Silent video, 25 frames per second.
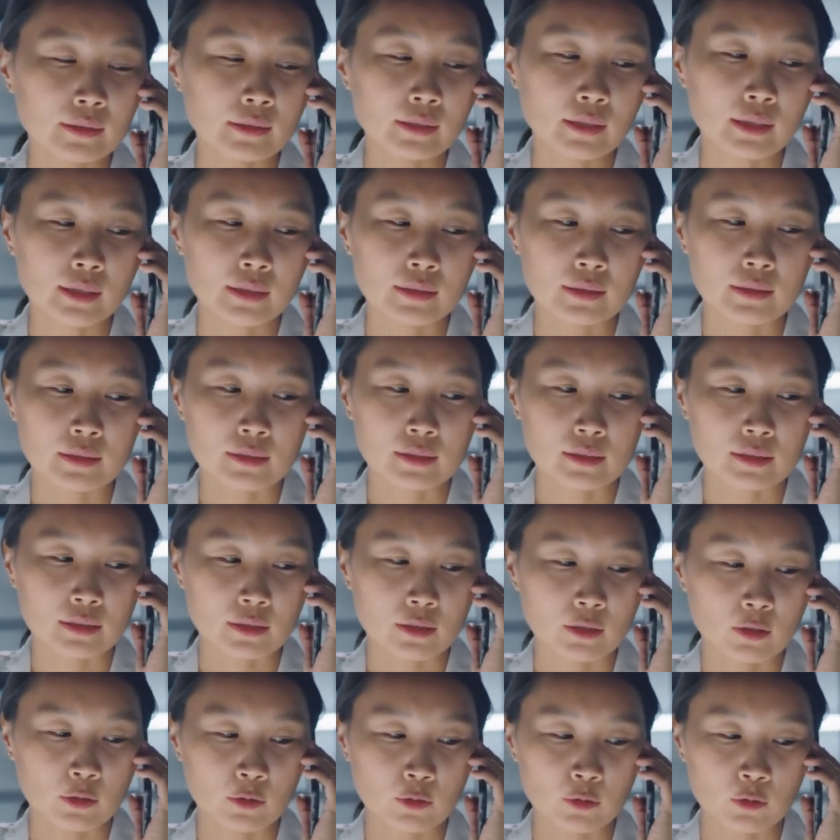used the
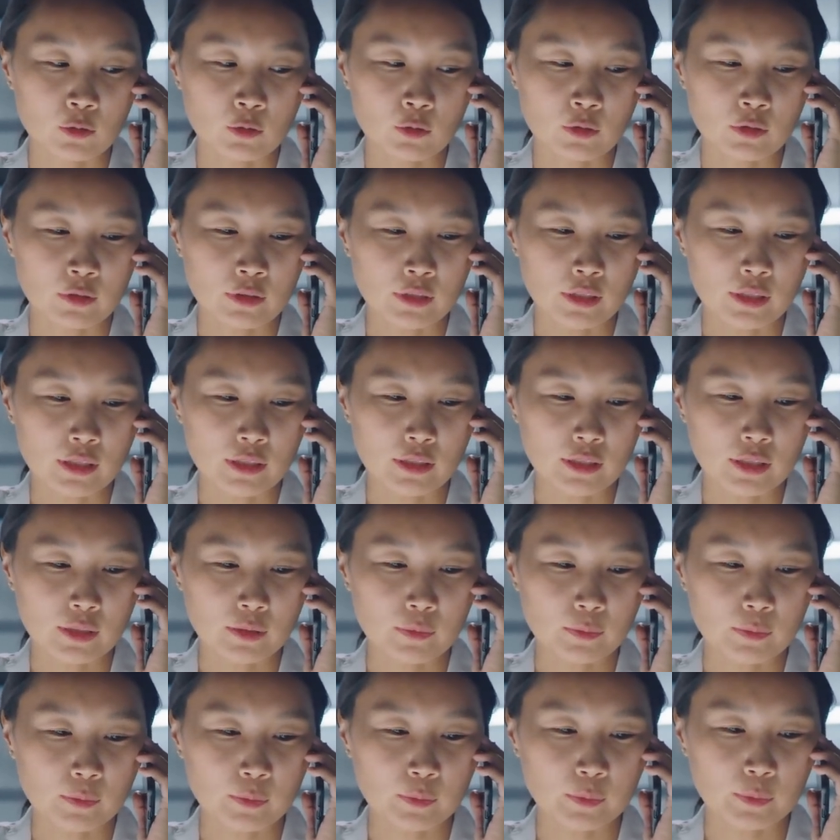car's mirror to comb
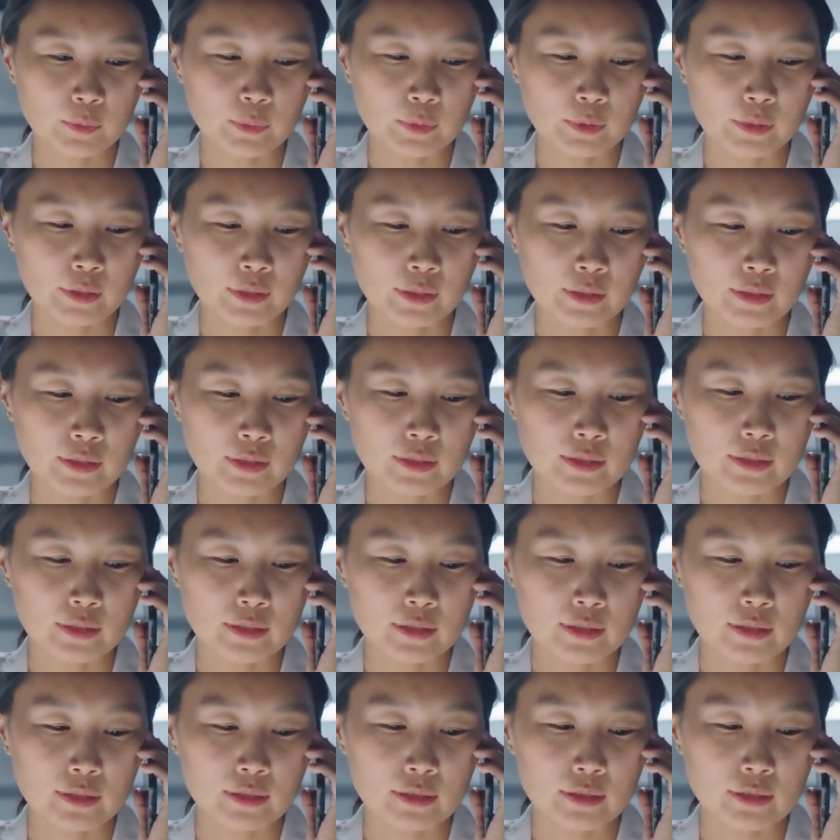his hair.
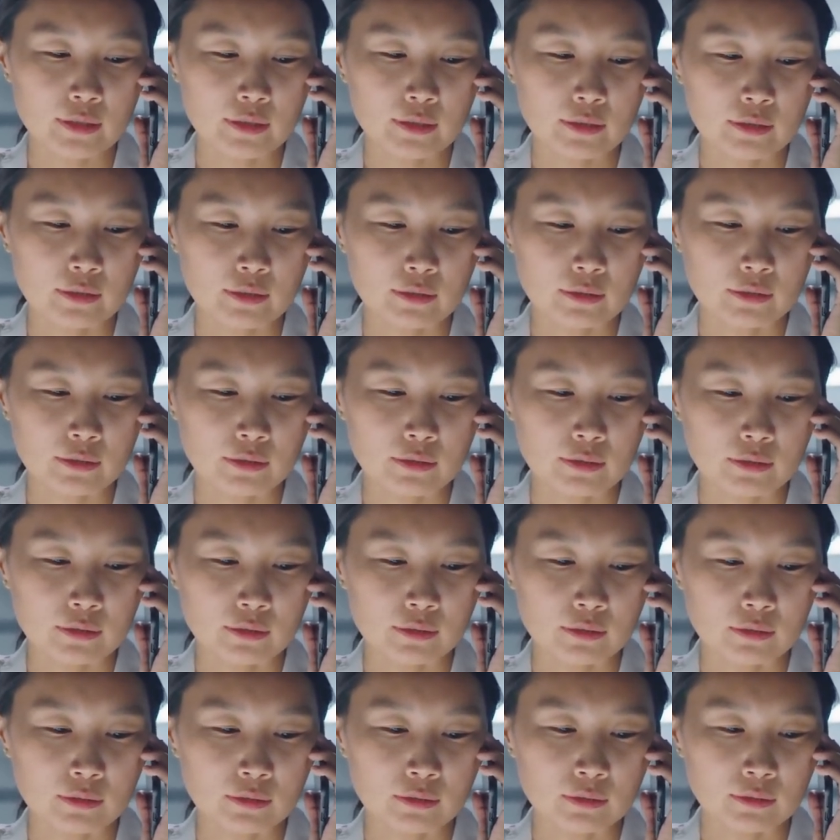His whole
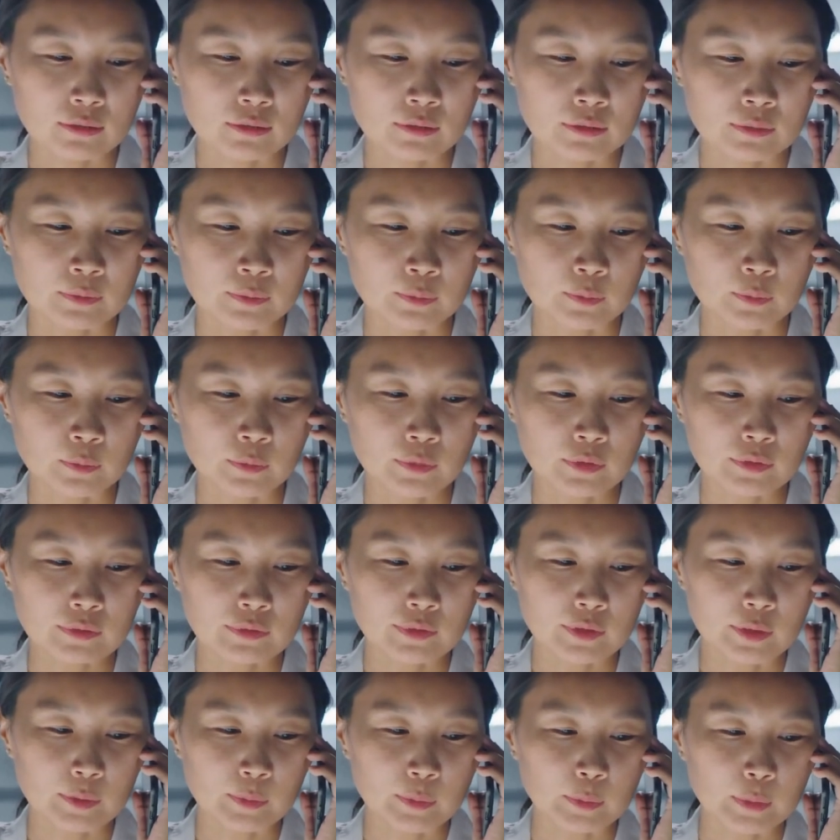person now looked a
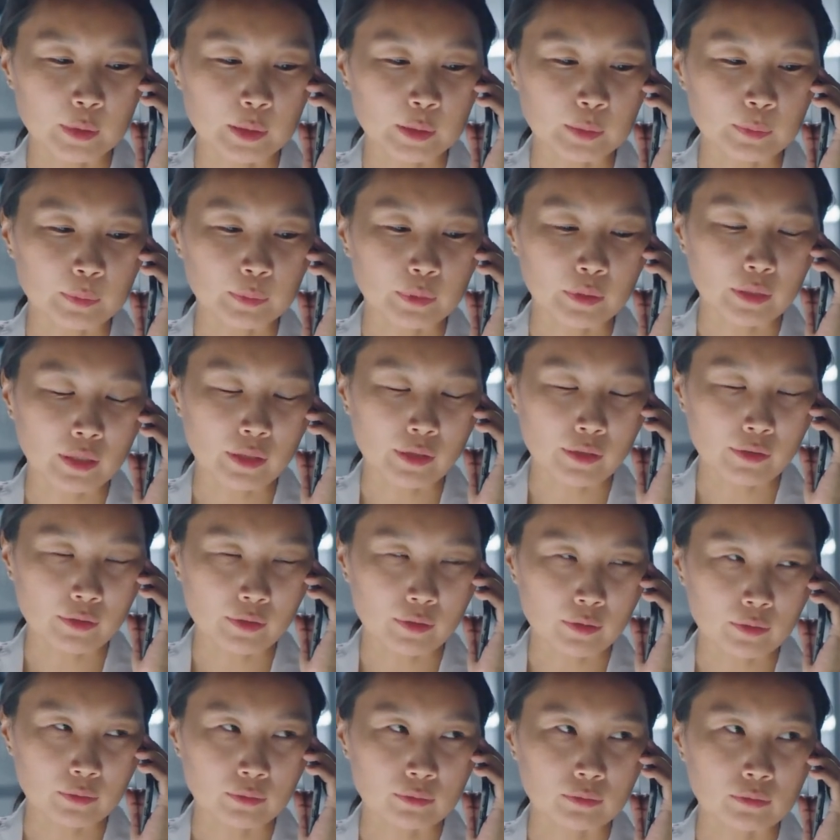hundred times more
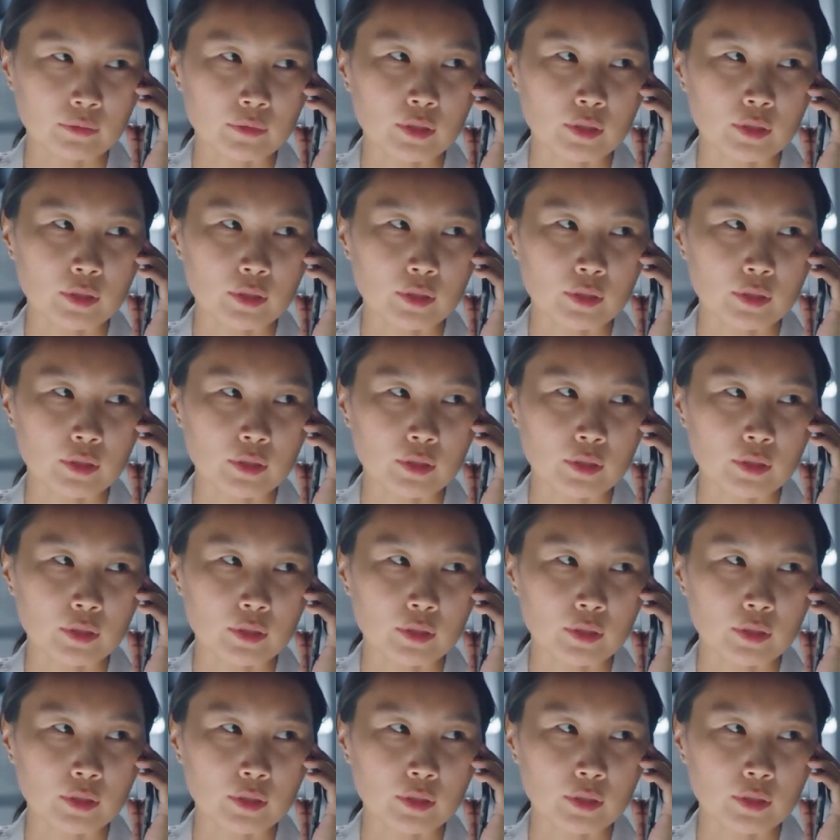refreshing.